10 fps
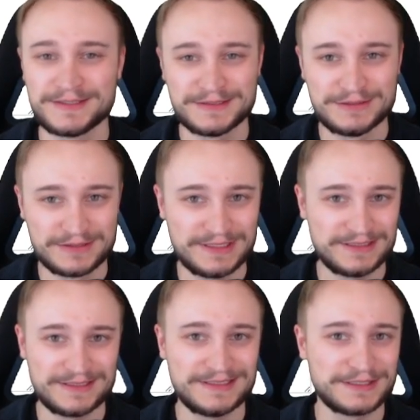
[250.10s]
you
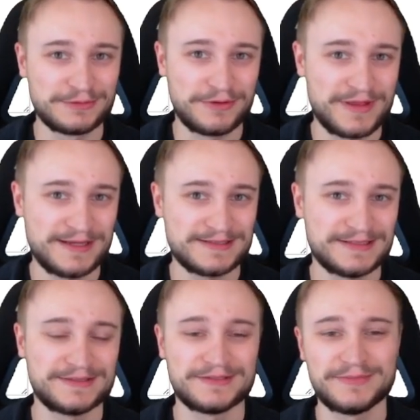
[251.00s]
could ignore that
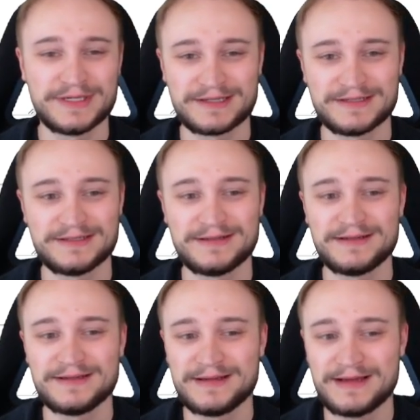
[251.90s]
and make a
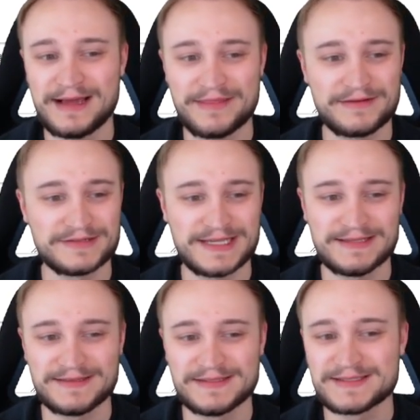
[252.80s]
other
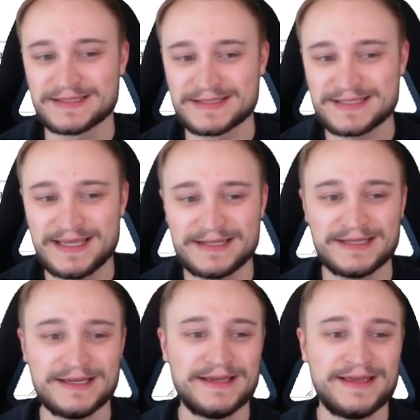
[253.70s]
sentence instead.
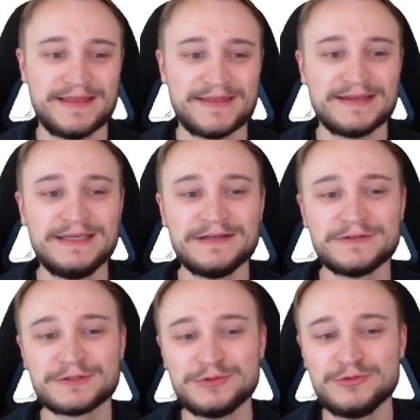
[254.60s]
And then here,
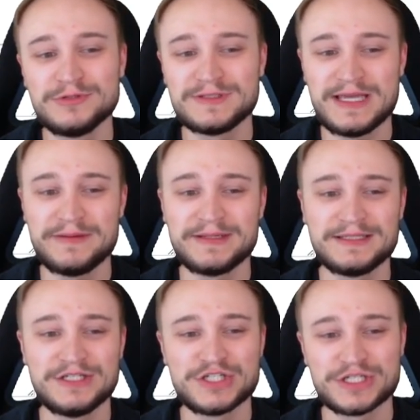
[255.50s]
cool dabbing
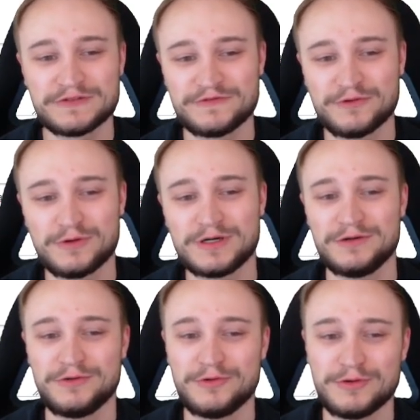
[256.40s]
t-shirt for
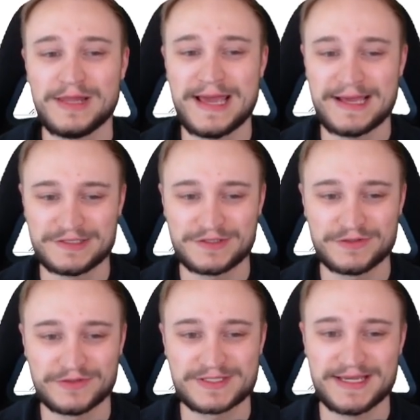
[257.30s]
all
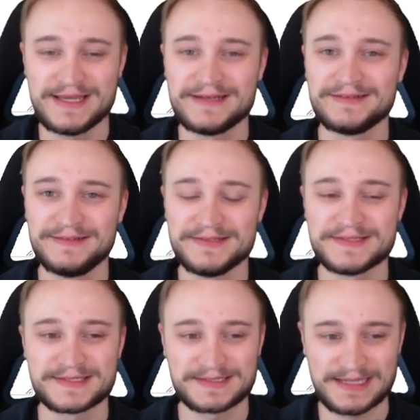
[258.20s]
astronauts and
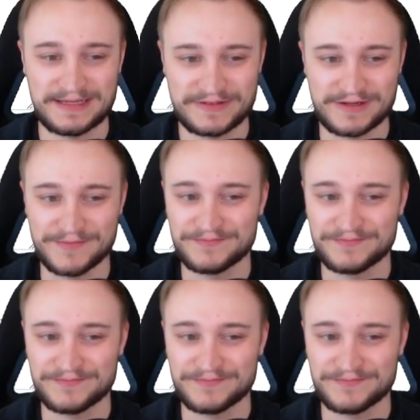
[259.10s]
discoverer.